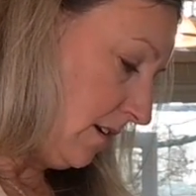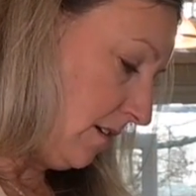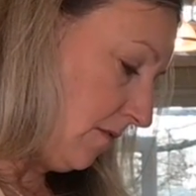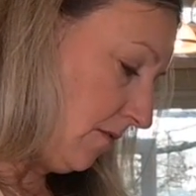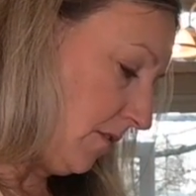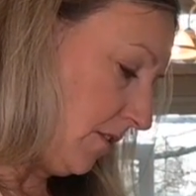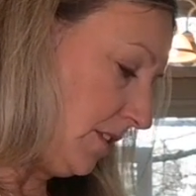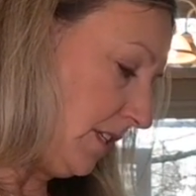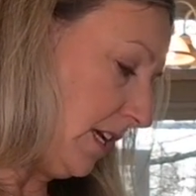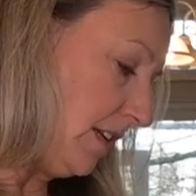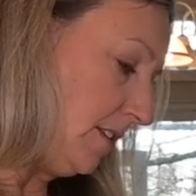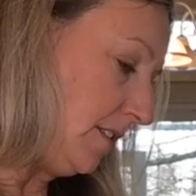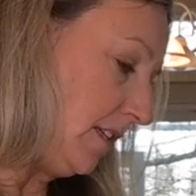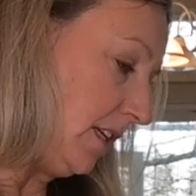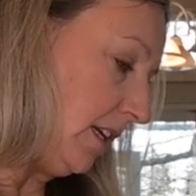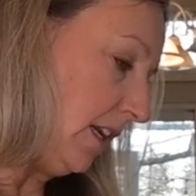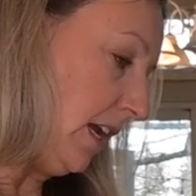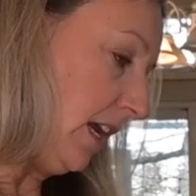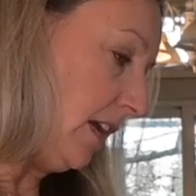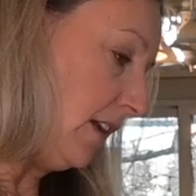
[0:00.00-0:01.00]
for
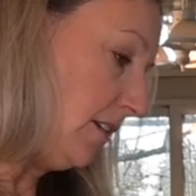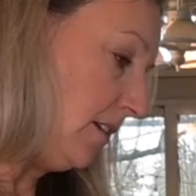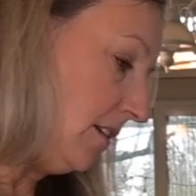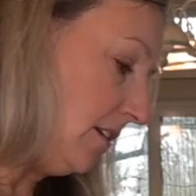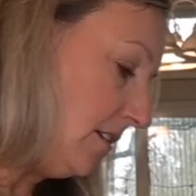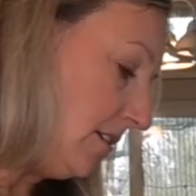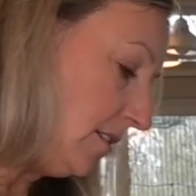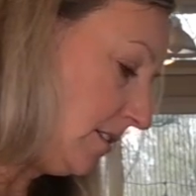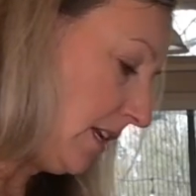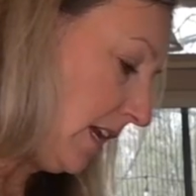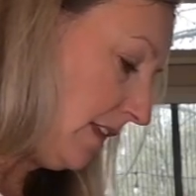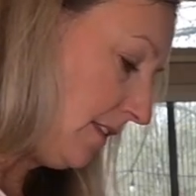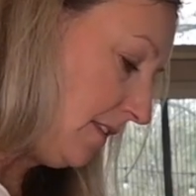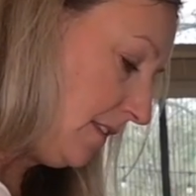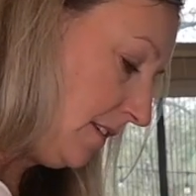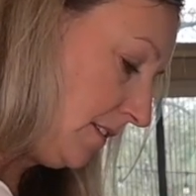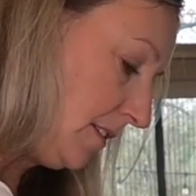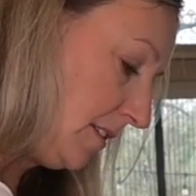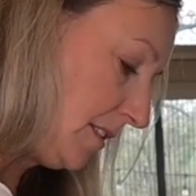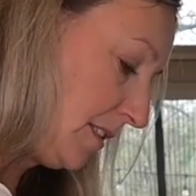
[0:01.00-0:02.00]
testing candles and
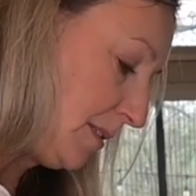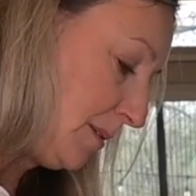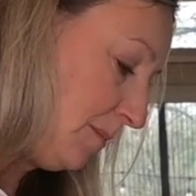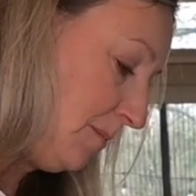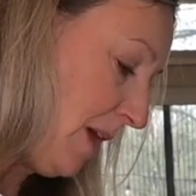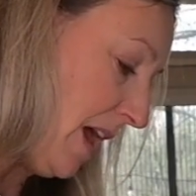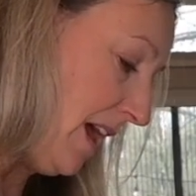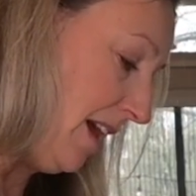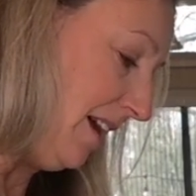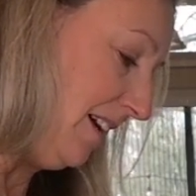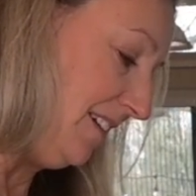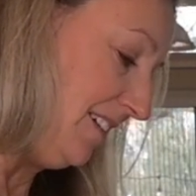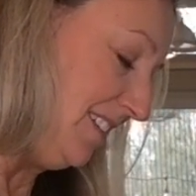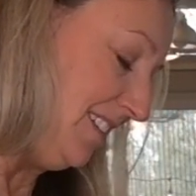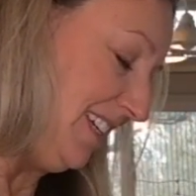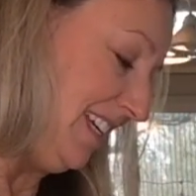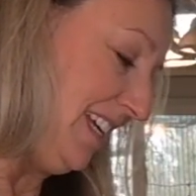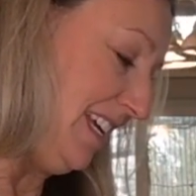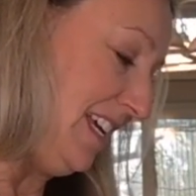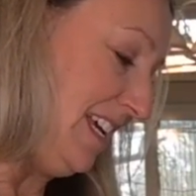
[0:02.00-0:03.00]
the smell
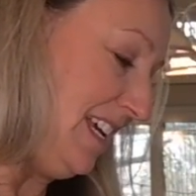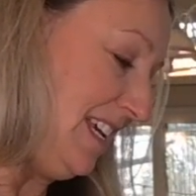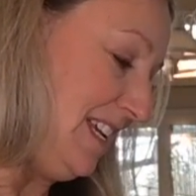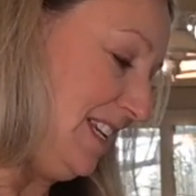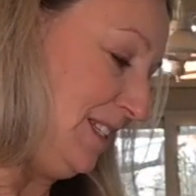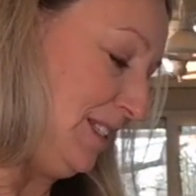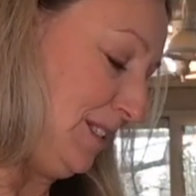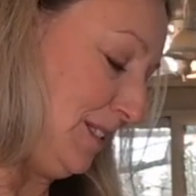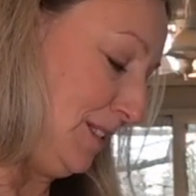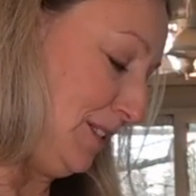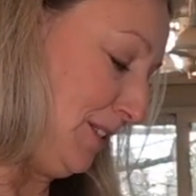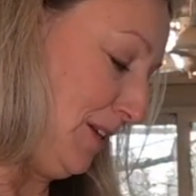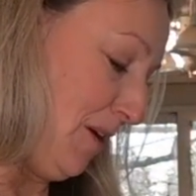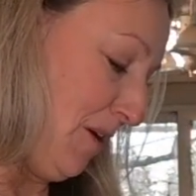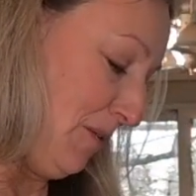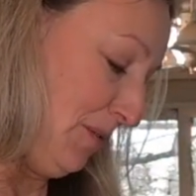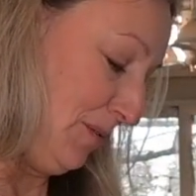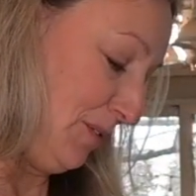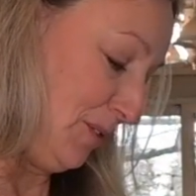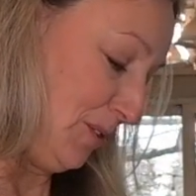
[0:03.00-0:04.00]
is
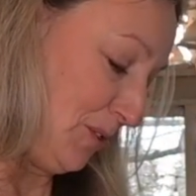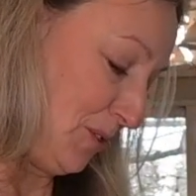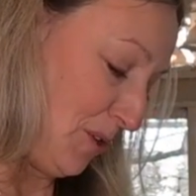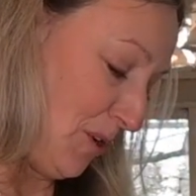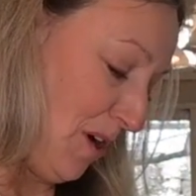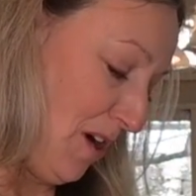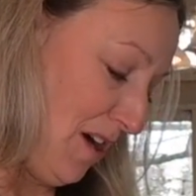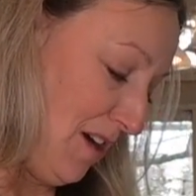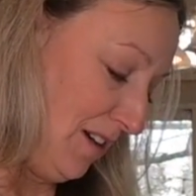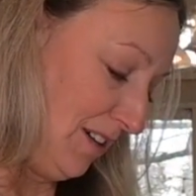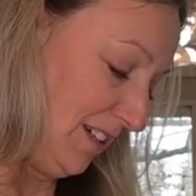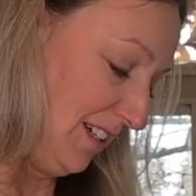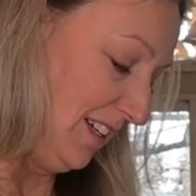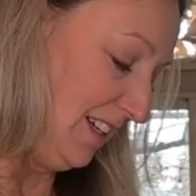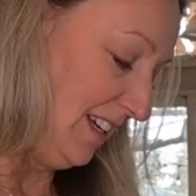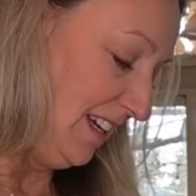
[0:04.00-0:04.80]
so strong.